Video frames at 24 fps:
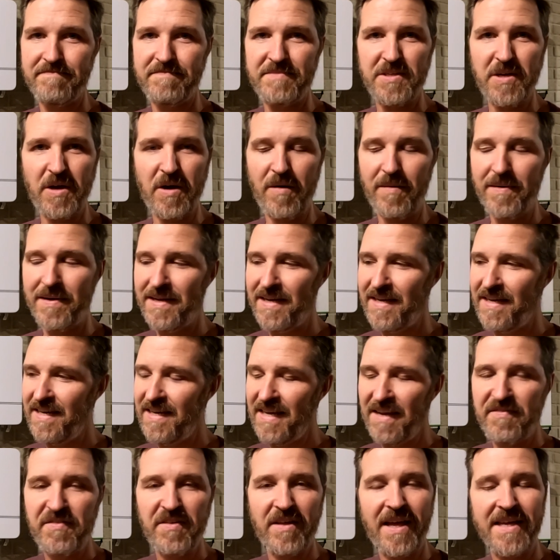So
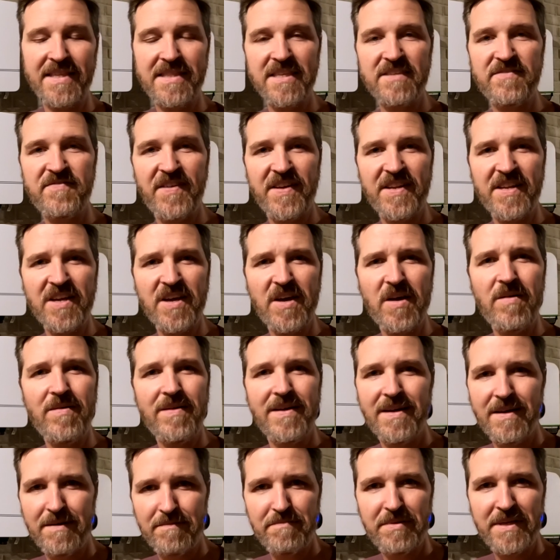if you like this video,
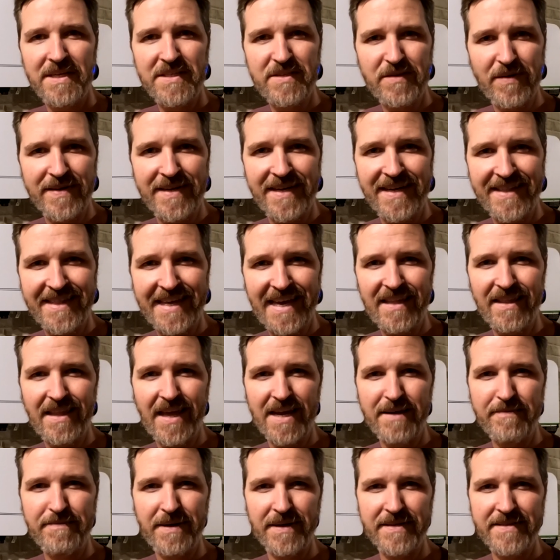please go ahead and hit that
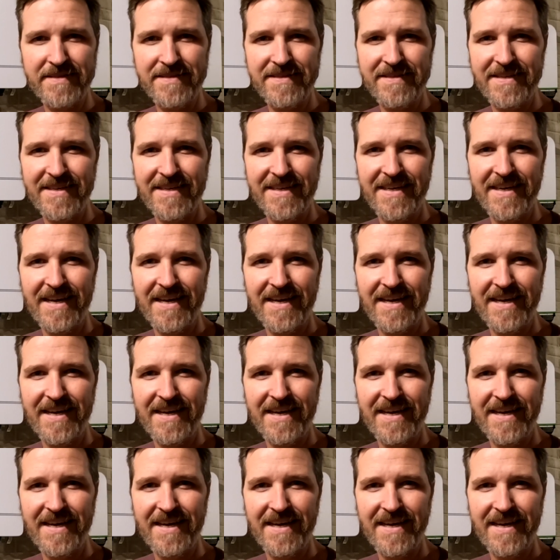like button.